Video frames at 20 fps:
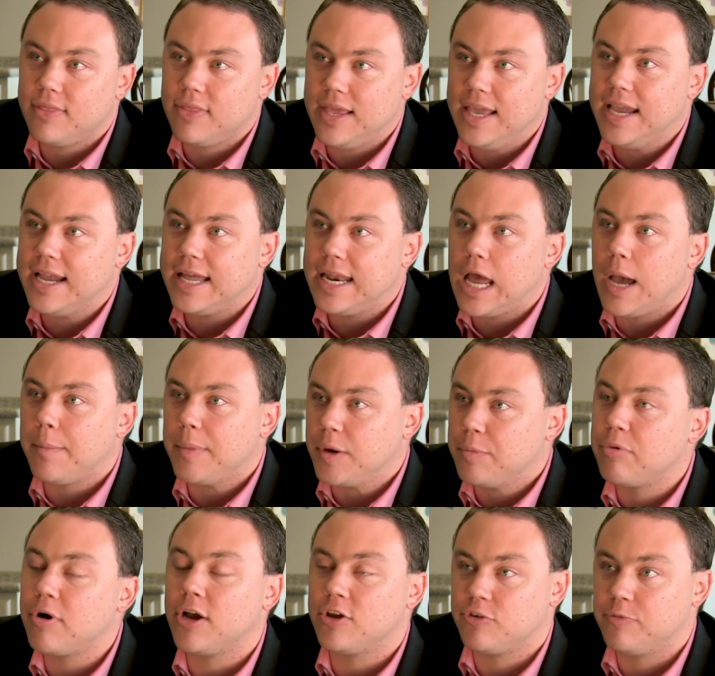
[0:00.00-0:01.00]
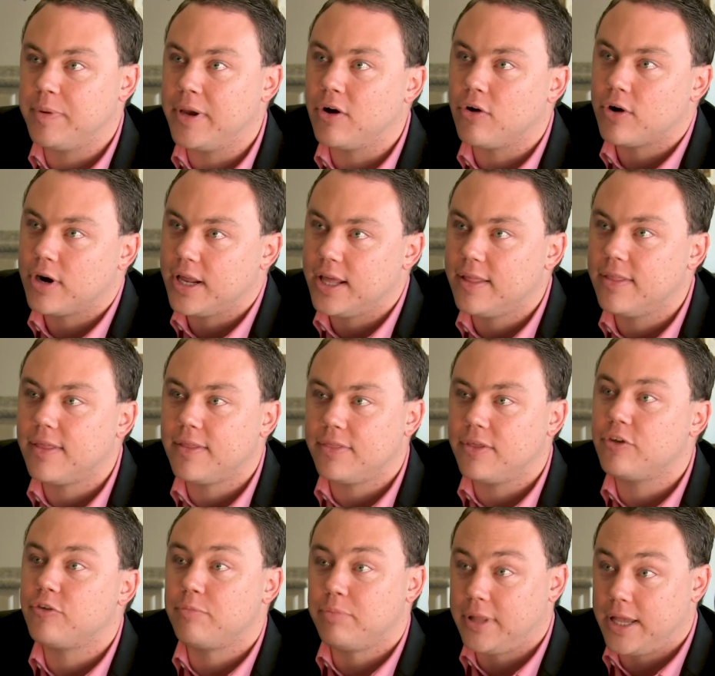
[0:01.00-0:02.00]
the economic prosperity that
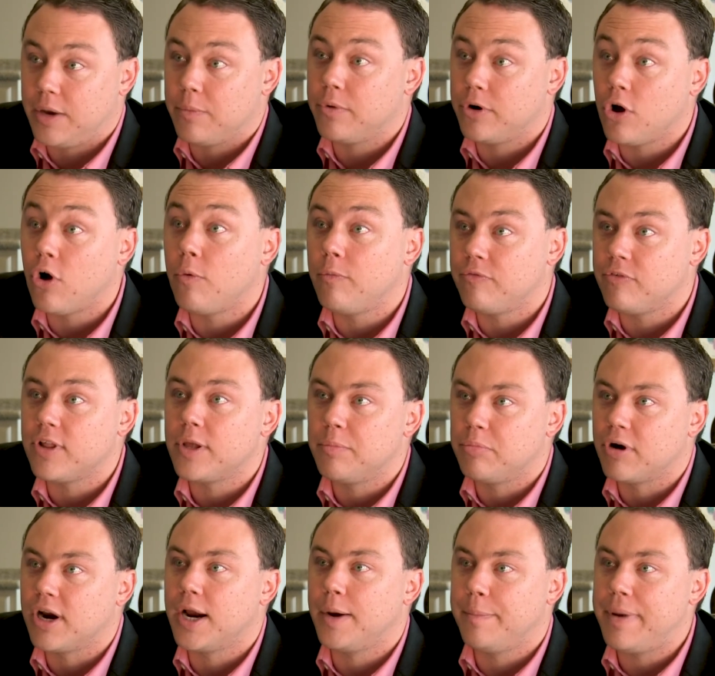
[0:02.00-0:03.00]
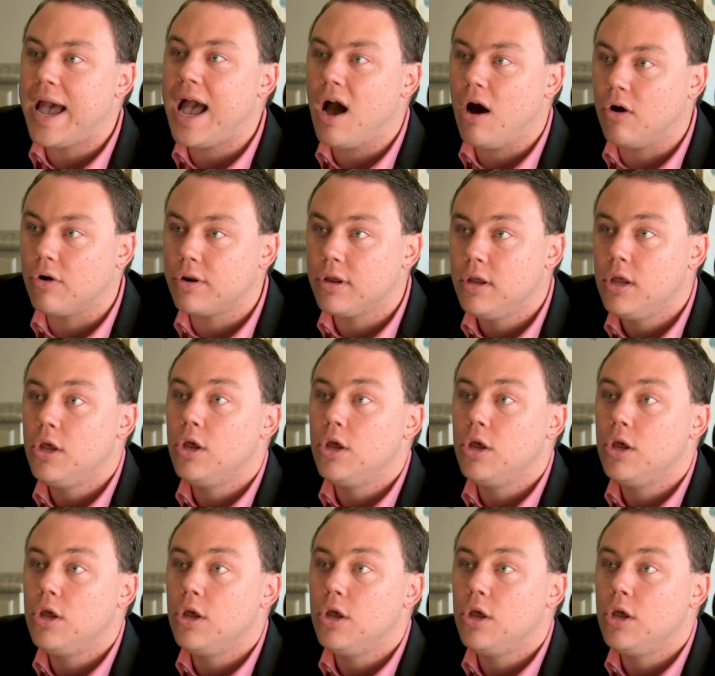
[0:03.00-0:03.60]
this plan would hopefully bring about